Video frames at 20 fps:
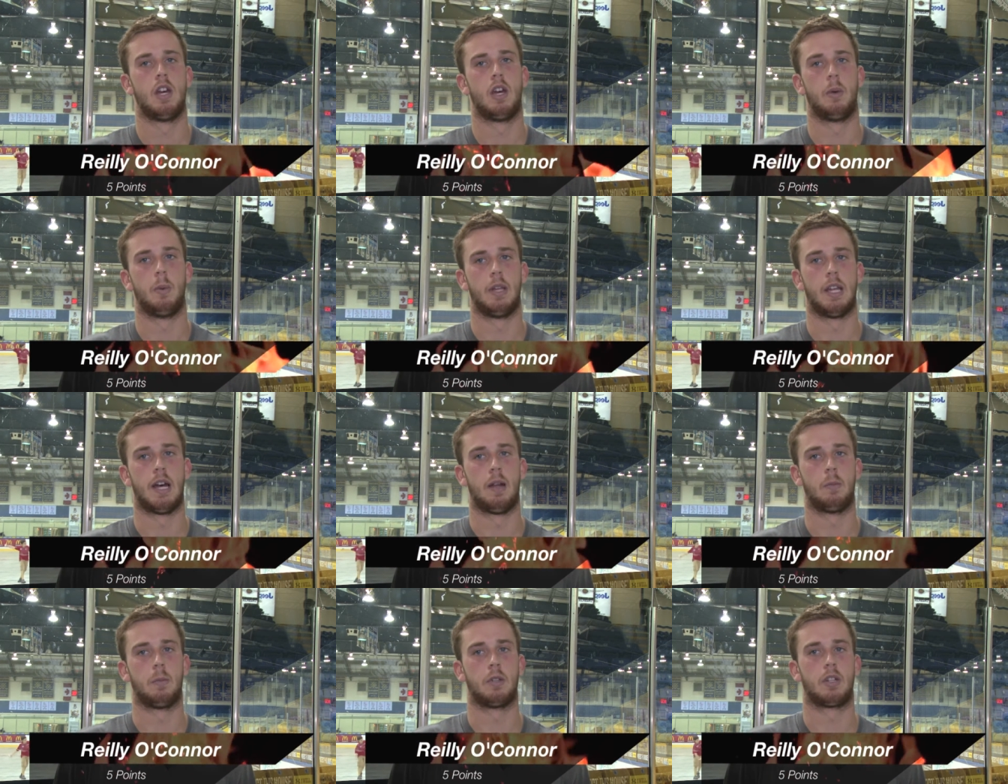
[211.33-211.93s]
And we
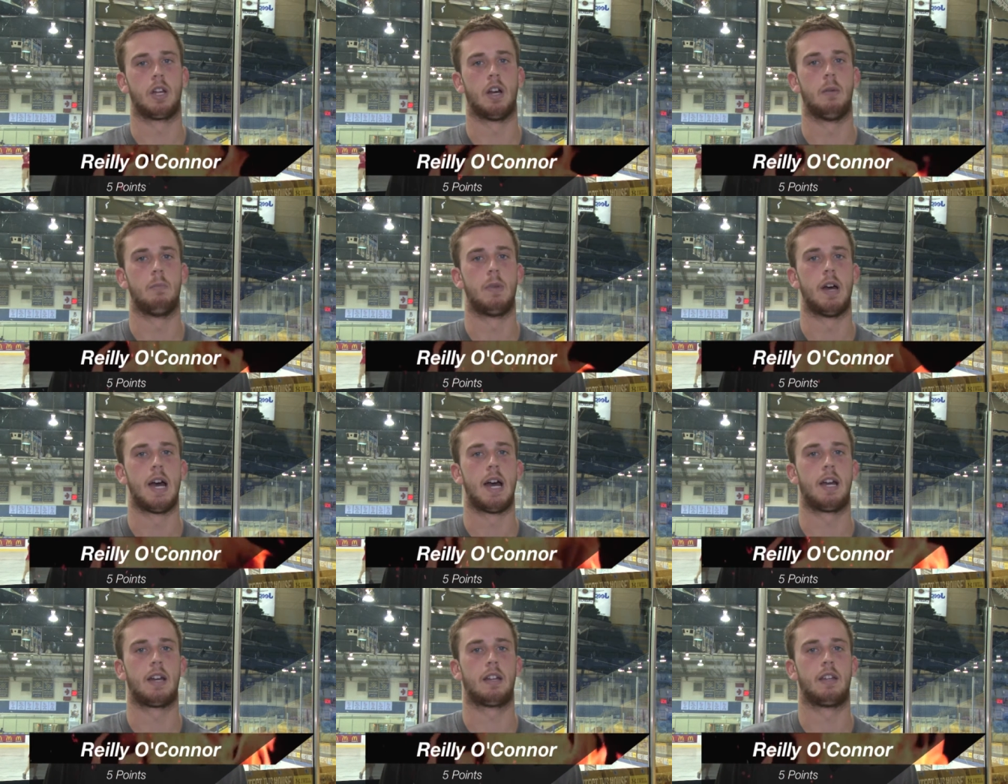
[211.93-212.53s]
allowed them to come
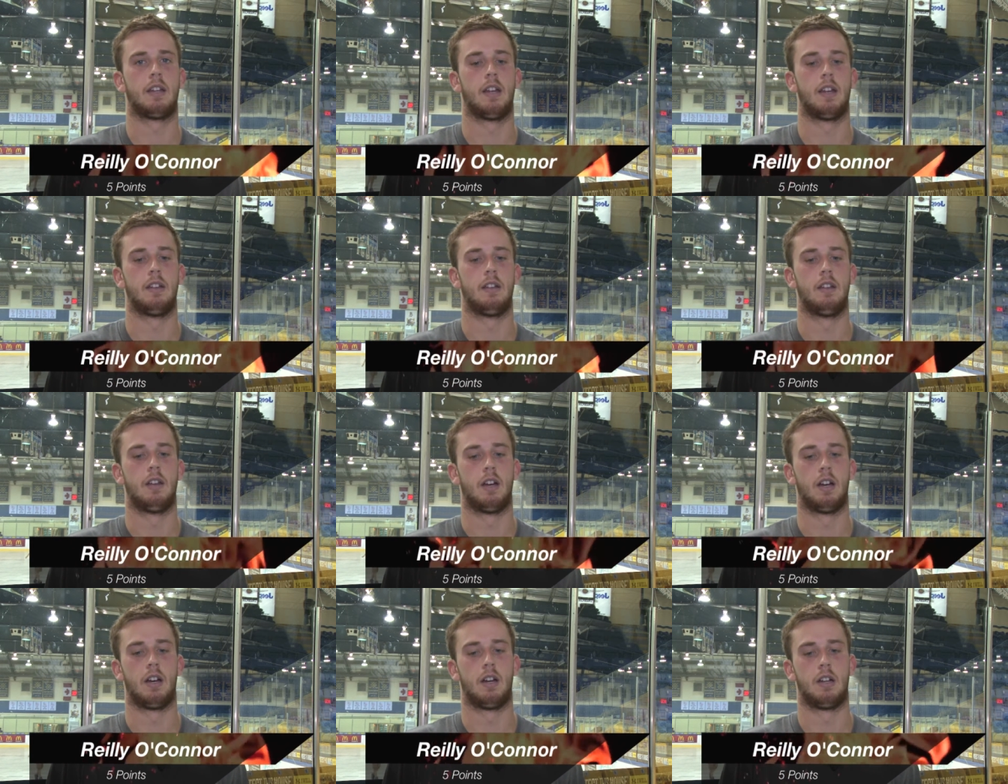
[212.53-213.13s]
back and
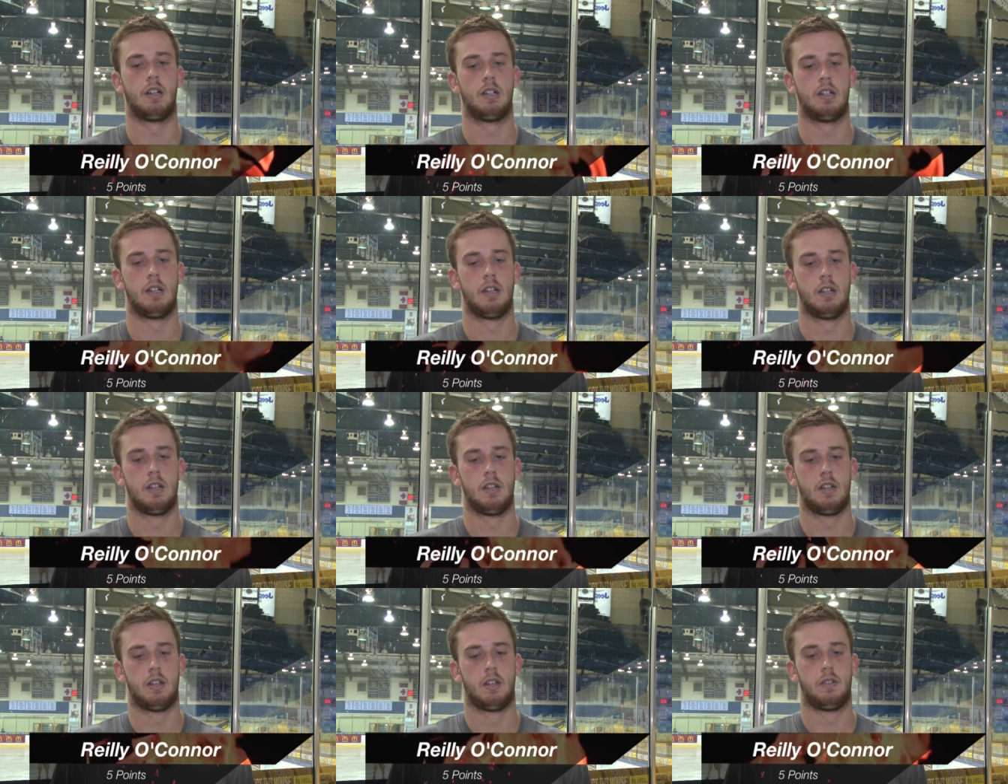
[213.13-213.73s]
uh,
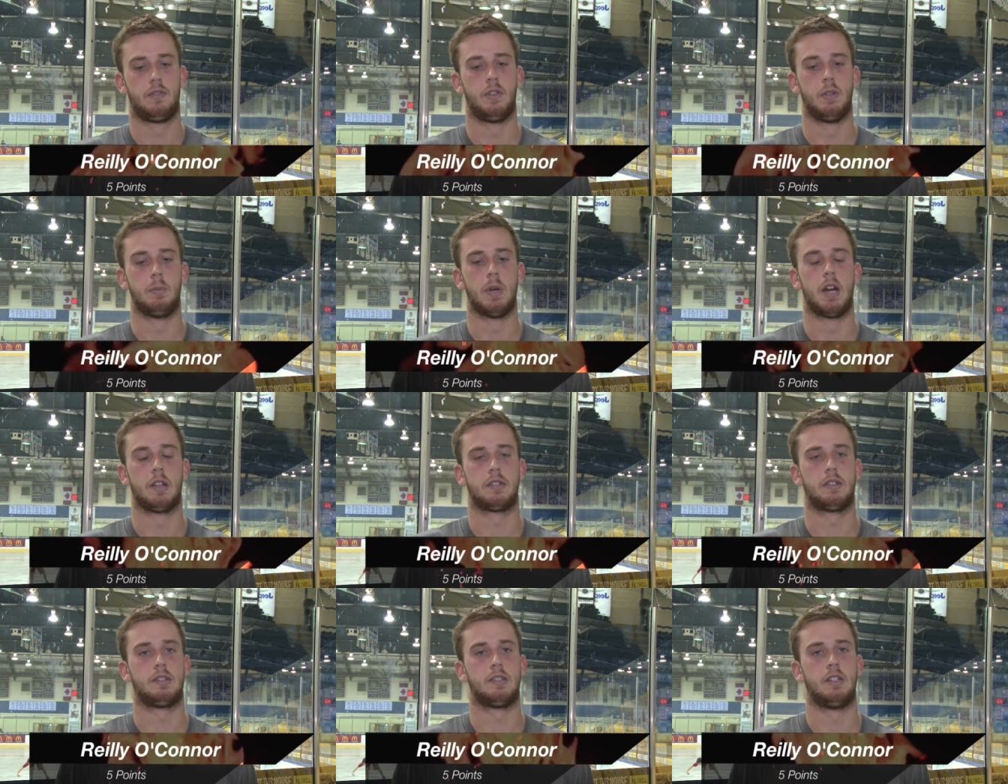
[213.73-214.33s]
a few
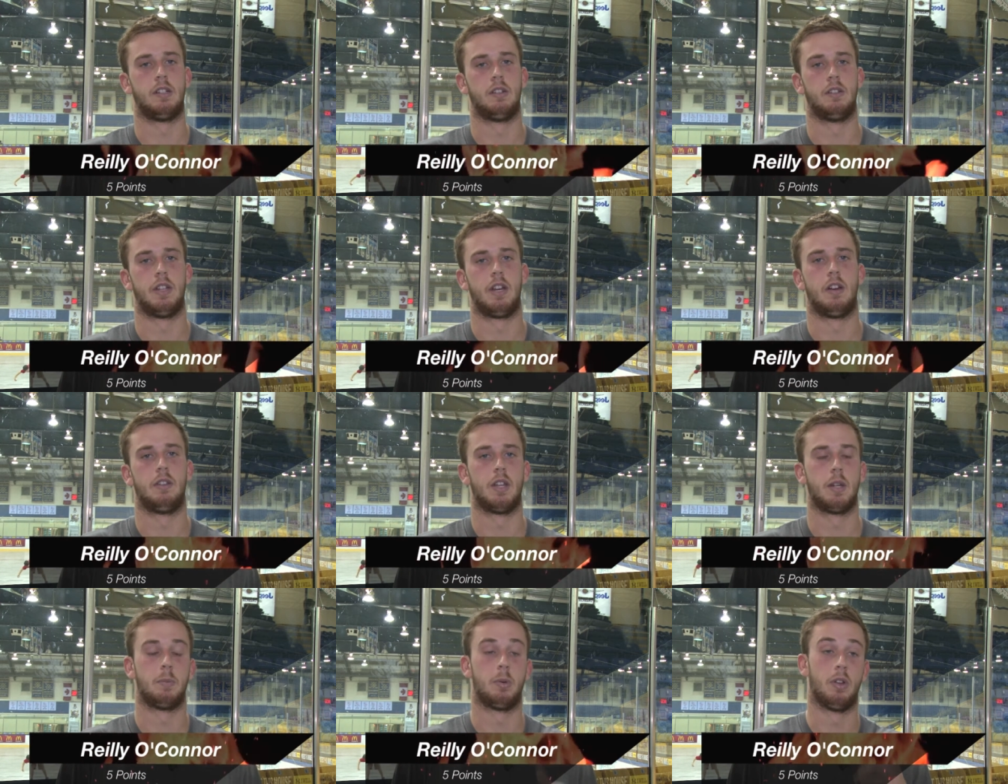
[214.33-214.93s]
bounces here and there,
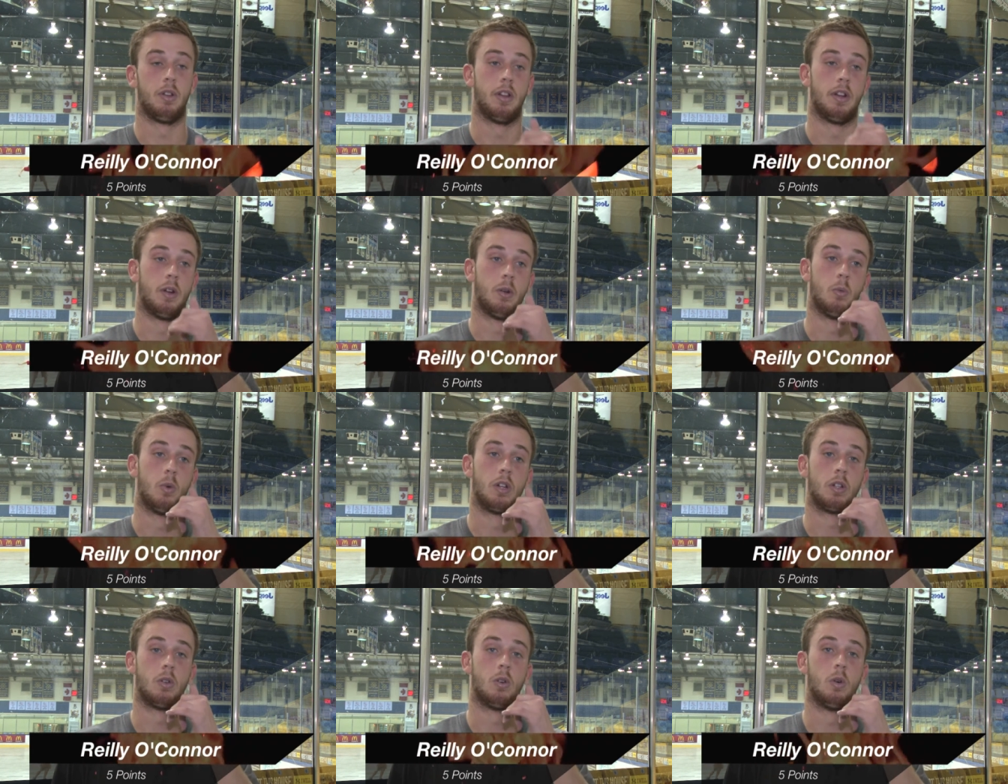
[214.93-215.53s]
and they pulled it out a
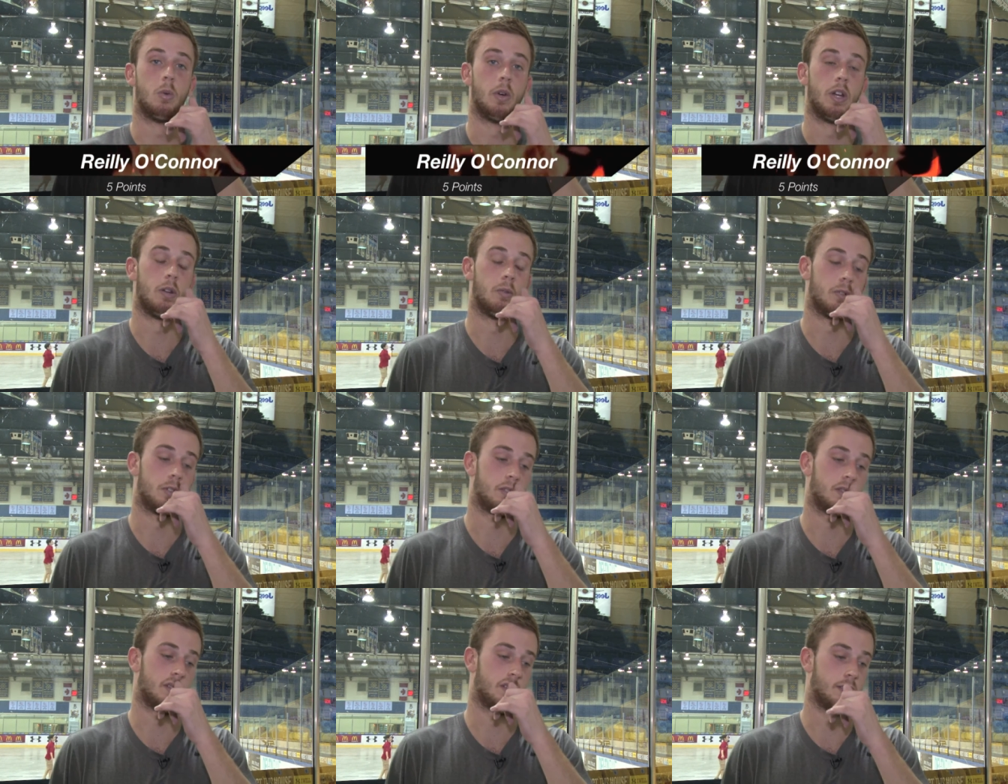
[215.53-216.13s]
one goal win,
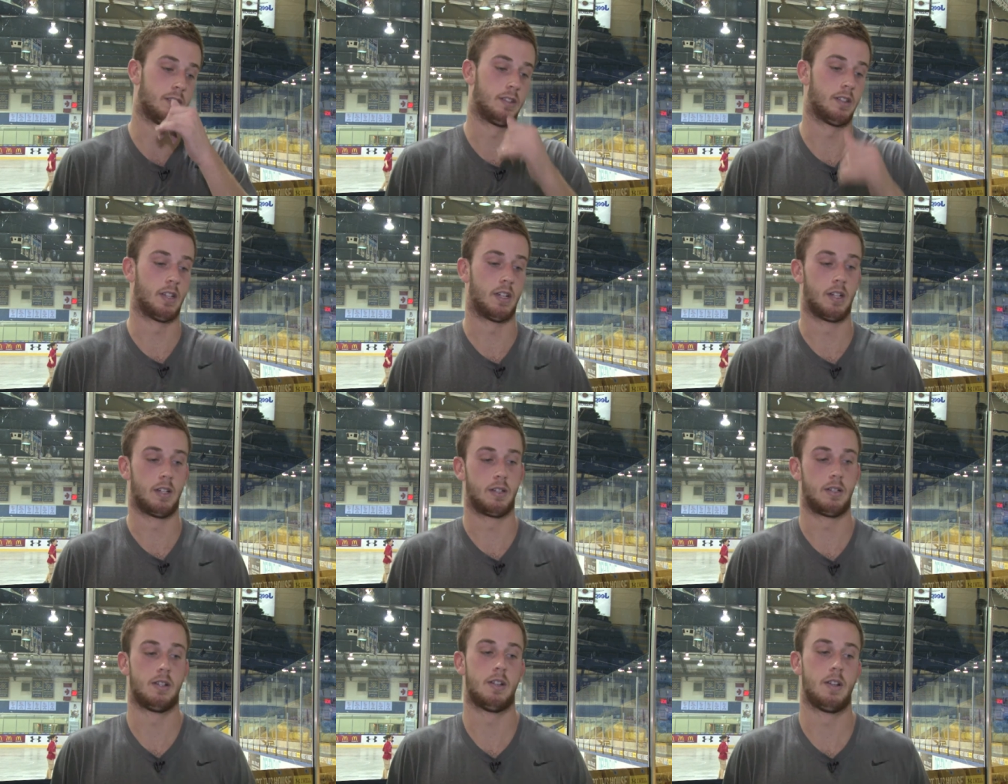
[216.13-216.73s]
which is
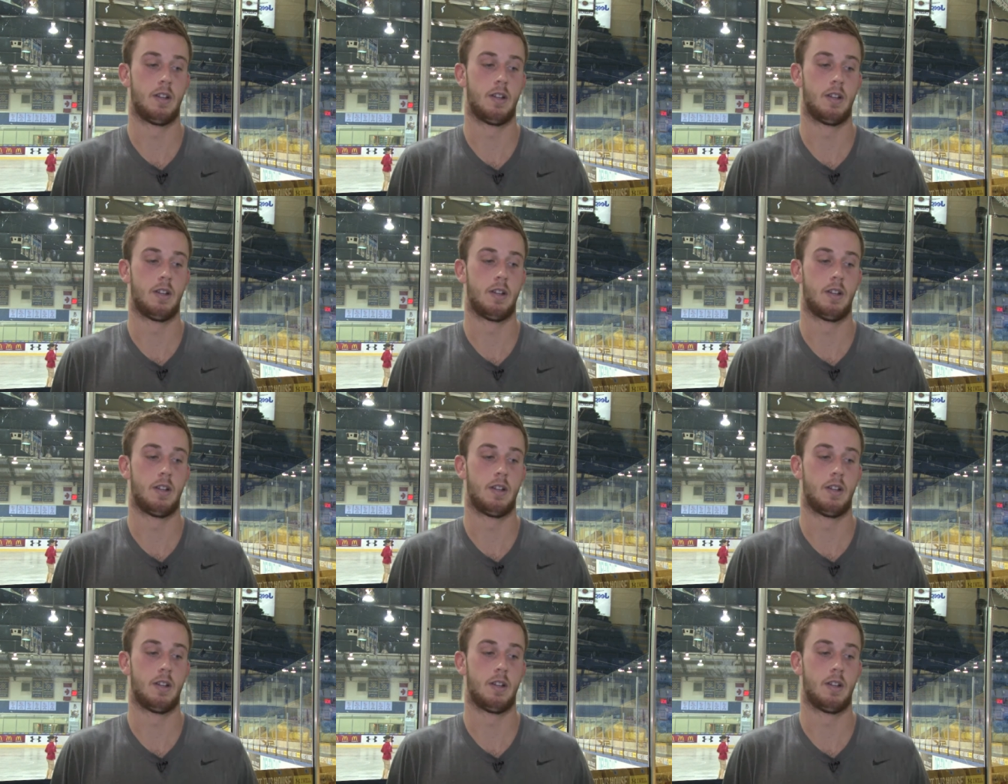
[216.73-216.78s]
uh,